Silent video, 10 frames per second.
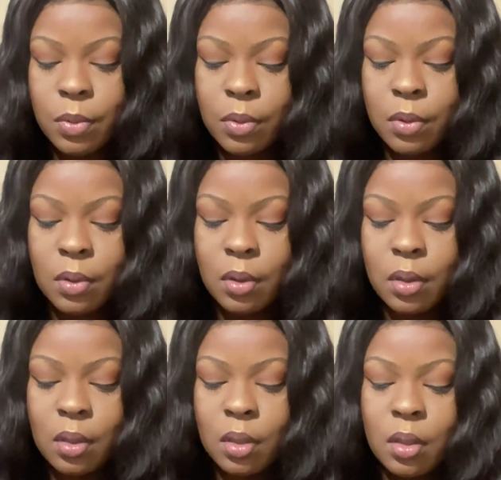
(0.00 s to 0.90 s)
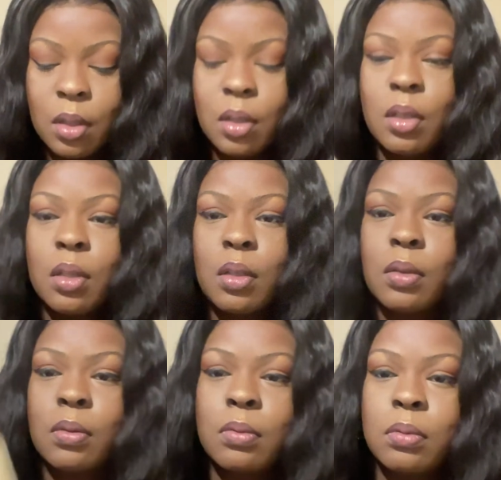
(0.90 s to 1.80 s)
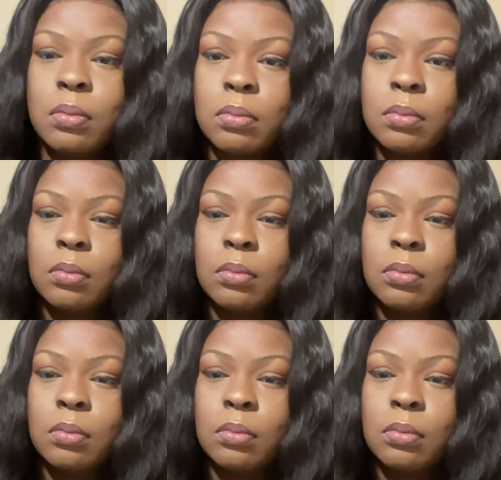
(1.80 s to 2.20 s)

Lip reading: [no speech]